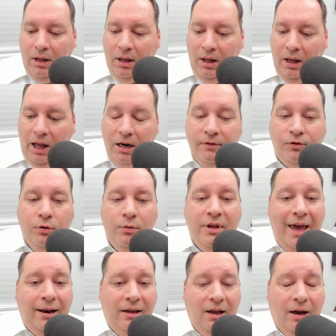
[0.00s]
And if you
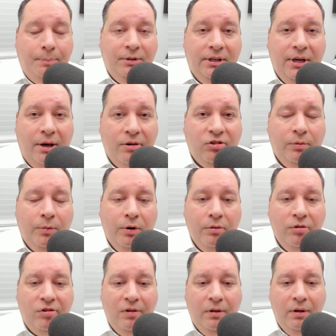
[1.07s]
get a couple of
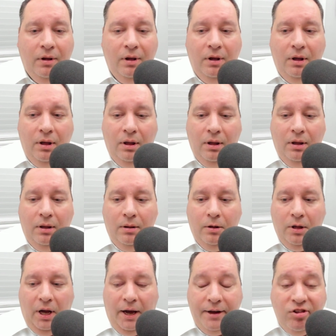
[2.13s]
customers,
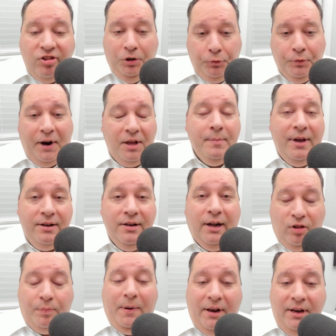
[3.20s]
I still recommend not
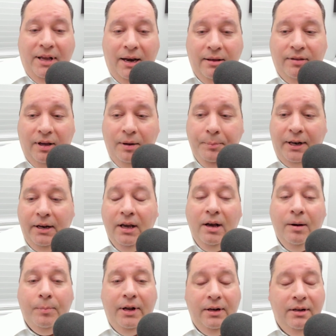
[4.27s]
spending anything, but
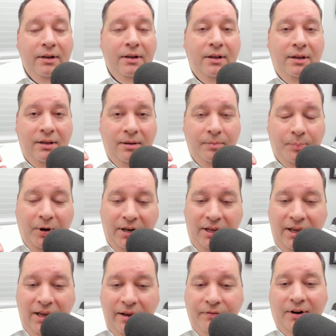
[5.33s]

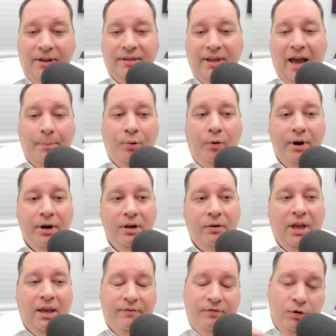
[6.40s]
even at that point,
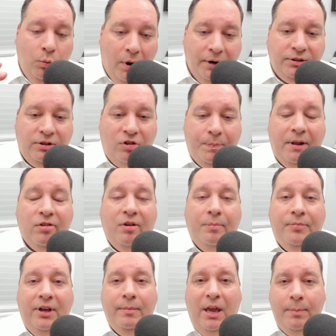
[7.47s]
okay, if you want to spend
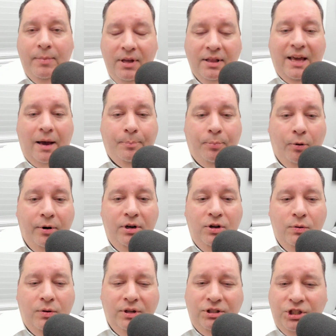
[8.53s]
something, maybe at that point you
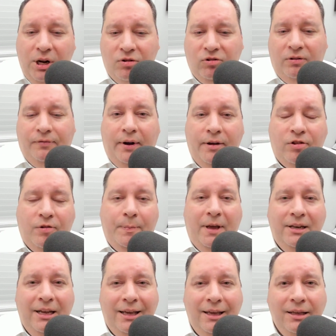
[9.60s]
could justify
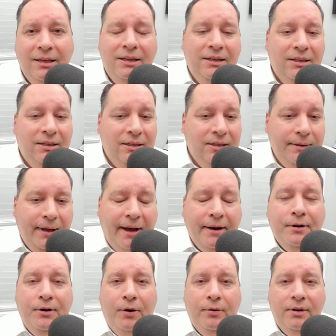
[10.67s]
spending, I don't
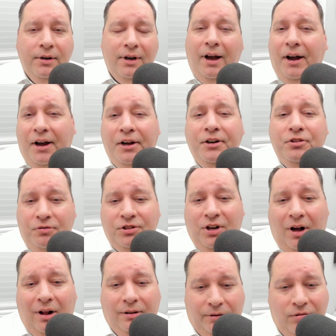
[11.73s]
know,
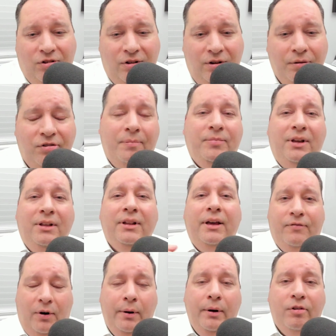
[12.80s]
$100, you know, something like
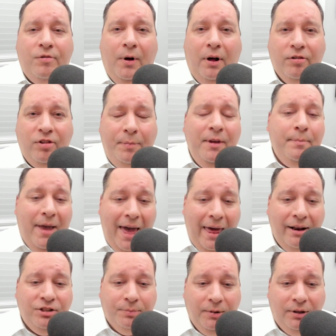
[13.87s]
very small, something
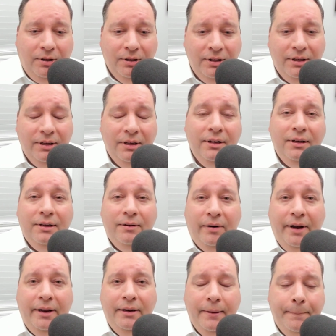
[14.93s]
manageable, right?